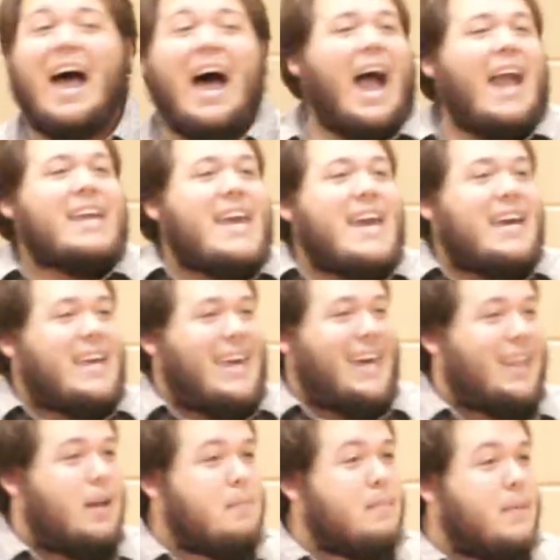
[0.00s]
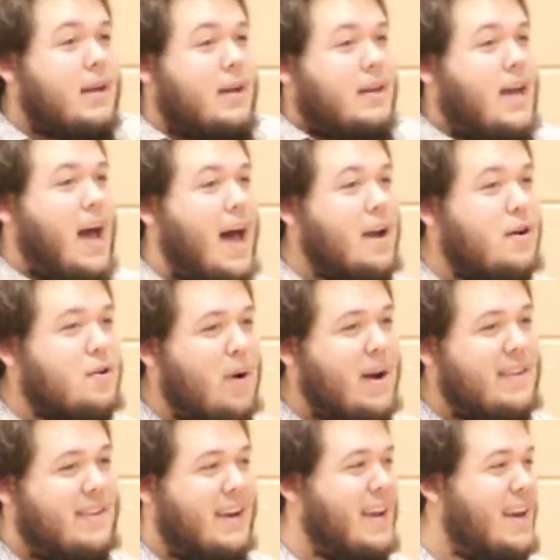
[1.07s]
"I can't kill him. God
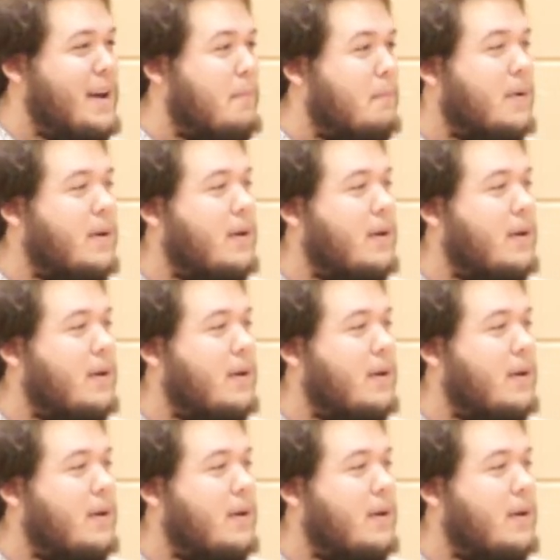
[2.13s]
anointed him."